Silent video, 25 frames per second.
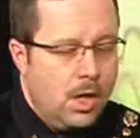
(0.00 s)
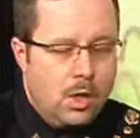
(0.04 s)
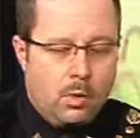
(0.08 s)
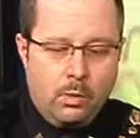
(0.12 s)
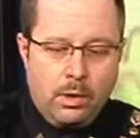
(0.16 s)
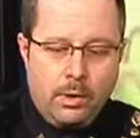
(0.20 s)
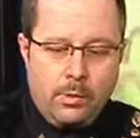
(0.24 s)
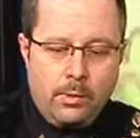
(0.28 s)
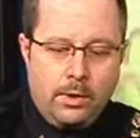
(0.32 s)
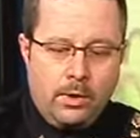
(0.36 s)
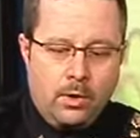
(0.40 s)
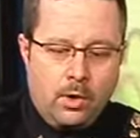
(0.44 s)

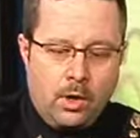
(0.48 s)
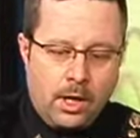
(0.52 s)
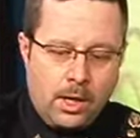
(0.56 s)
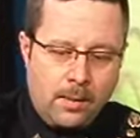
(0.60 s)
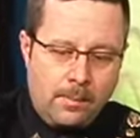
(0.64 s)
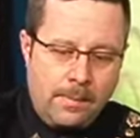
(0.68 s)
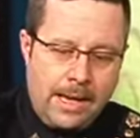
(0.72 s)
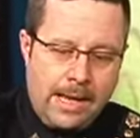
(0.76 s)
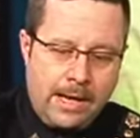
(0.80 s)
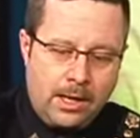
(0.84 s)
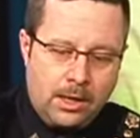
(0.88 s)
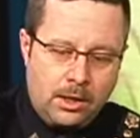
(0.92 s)
we would
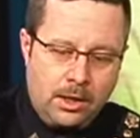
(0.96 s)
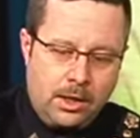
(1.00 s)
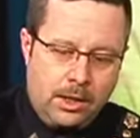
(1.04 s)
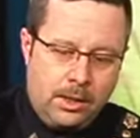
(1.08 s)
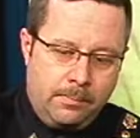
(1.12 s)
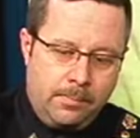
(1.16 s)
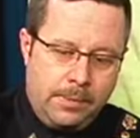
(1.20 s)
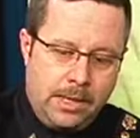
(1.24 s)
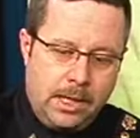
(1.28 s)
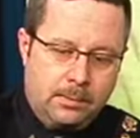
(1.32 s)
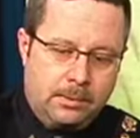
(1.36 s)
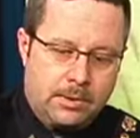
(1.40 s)
automatically
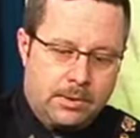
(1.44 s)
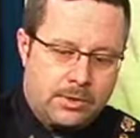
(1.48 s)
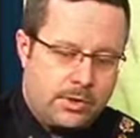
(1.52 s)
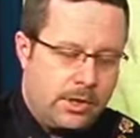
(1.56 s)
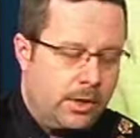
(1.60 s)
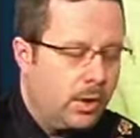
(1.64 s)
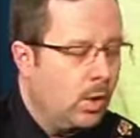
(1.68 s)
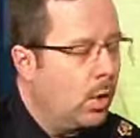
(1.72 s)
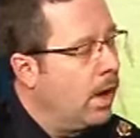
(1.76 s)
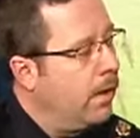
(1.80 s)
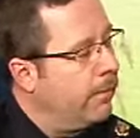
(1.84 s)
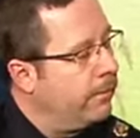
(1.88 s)
be able to
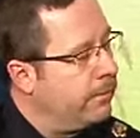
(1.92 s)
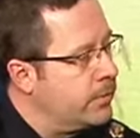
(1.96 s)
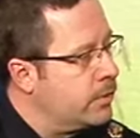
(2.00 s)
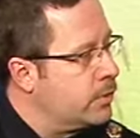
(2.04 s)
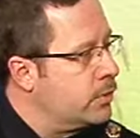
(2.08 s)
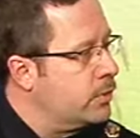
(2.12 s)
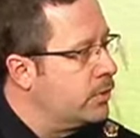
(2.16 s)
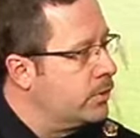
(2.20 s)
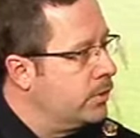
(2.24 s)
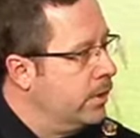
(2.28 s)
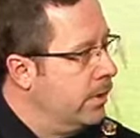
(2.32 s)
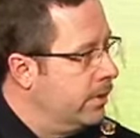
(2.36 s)
send
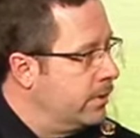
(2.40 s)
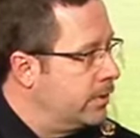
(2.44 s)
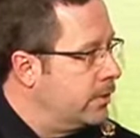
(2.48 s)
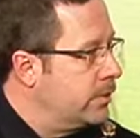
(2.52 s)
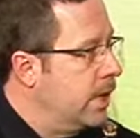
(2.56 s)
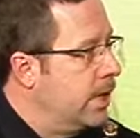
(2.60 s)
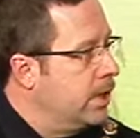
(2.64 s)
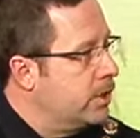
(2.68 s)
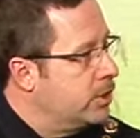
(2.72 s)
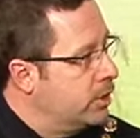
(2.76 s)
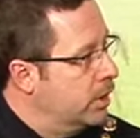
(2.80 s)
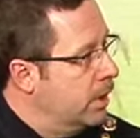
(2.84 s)
officers to the
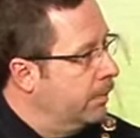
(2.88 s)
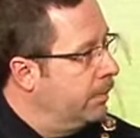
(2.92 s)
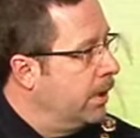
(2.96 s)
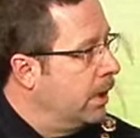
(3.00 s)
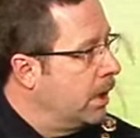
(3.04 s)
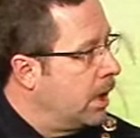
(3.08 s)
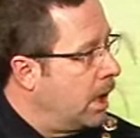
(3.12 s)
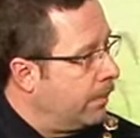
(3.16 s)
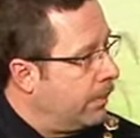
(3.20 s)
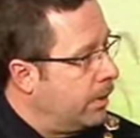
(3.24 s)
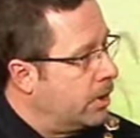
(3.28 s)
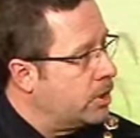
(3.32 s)
station to
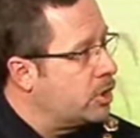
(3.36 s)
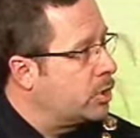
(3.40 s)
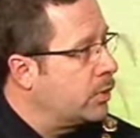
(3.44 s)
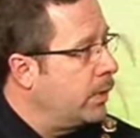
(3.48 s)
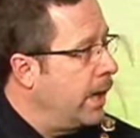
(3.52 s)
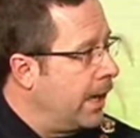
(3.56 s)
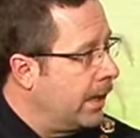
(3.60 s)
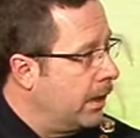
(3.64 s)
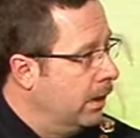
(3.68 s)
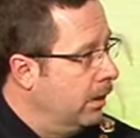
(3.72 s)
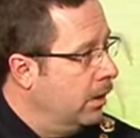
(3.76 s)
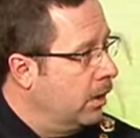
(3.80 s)
pick up our
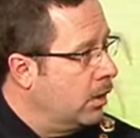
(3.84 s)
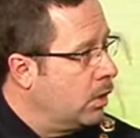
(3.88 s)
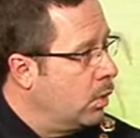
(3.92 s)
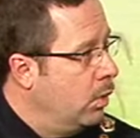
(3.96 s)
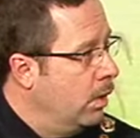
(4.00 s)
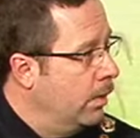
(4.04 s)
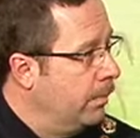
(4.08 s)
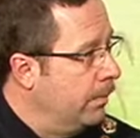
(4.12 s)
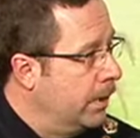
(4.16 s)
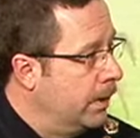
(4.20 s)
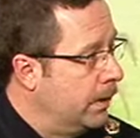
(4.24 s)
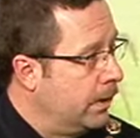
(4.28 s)
tracking
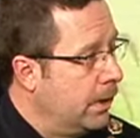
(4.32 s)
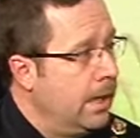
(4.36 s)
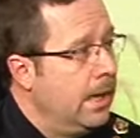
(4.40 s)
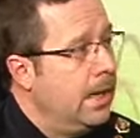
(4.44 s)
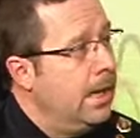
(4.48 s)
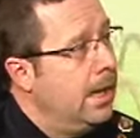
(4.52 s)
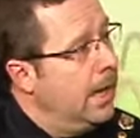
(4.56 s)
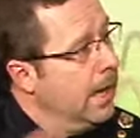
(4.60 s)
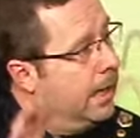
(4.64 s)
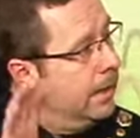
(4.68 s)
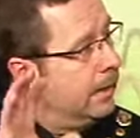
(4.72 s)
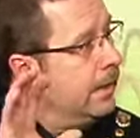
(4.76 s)
equipment
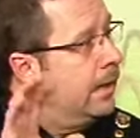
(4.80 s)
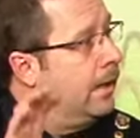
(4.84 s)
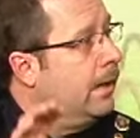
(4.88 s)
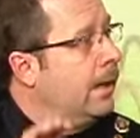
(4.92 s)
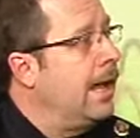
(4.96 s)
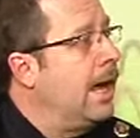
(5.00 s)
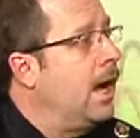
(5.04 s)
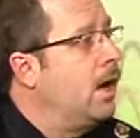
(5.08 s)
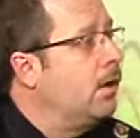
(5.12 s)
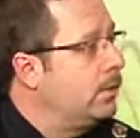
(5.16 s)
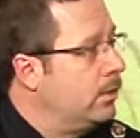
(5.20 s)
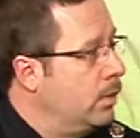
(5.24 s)
and get it
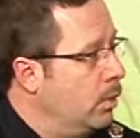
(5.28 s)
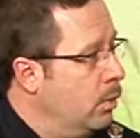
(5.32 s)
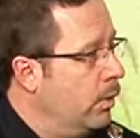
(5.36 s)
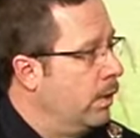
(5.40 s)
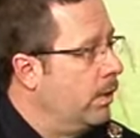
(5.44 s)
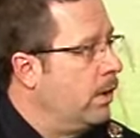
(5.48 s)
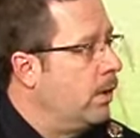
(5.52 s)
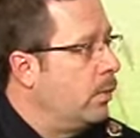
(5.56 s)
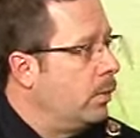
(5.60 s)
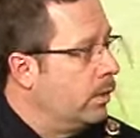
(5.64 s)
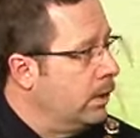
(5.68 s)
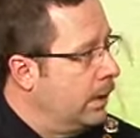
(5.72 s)
out to where
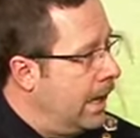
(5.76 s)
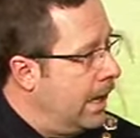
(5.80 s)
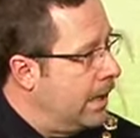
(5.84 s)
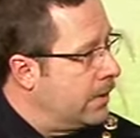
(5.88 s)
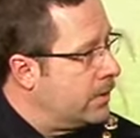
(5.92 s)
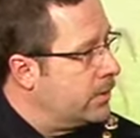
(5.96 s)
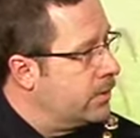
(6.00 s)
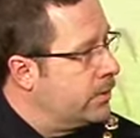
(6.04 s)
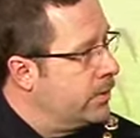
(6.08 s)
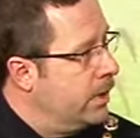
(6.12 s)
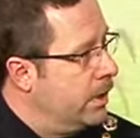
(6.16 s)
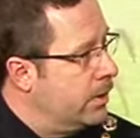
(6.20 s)
they were
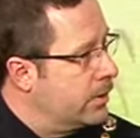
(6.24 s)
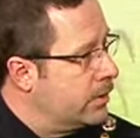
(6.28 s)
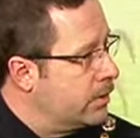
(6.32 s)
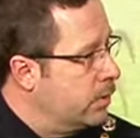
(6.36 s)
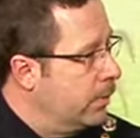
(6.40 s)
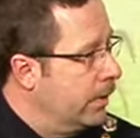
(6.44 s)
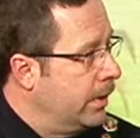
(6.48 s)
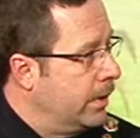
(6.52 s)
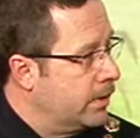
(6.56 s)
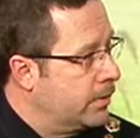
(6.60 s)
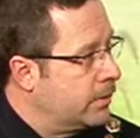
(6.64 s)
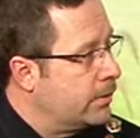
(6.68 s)
last seen so
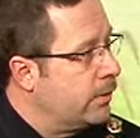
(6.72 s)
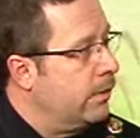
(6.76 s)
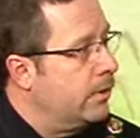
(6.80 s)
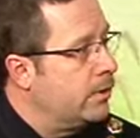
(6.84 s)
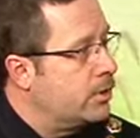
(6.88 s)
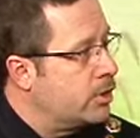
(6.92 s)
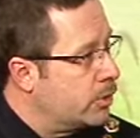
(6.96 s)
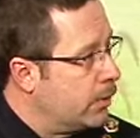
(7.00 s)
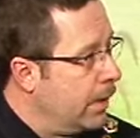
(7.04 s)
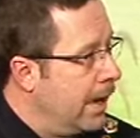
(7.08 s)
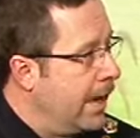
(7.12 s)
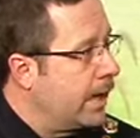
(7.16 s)
we could start a
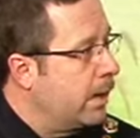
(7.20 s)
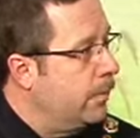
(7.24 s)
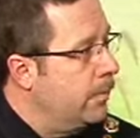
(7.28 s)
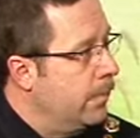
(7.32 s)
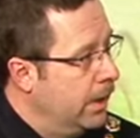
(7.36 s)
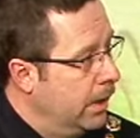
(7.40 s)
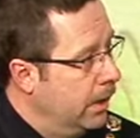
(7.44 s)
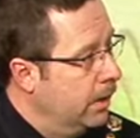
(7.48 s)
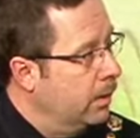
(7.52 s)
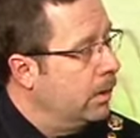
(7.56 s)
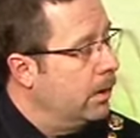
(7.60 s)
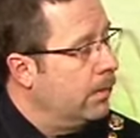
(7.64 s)
track
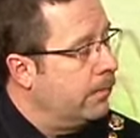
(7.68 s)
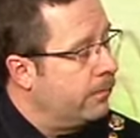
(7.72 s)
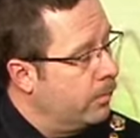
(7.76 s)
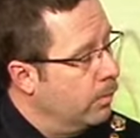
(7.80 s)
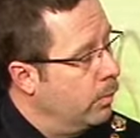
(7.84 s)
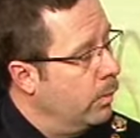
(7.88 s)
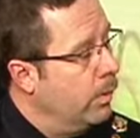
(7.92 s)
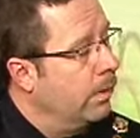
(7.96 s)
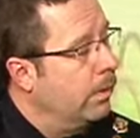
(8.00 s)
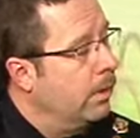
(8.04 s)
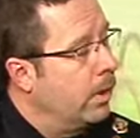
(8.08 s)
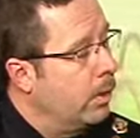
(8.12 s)
immediately
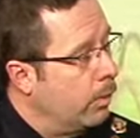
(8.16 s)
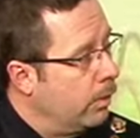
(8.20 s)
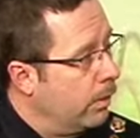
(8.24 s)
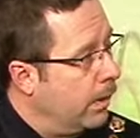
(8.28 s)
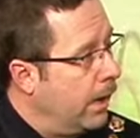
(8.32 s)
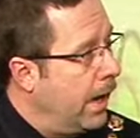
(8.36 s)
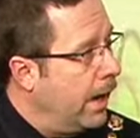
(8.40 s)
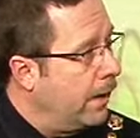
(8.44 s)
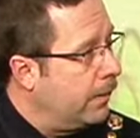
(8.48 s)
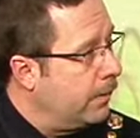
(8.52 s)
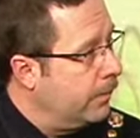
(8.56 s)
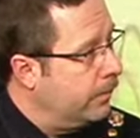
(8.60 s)
from where they were
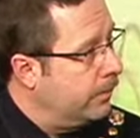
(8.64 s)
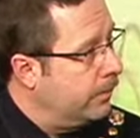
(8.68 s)
at.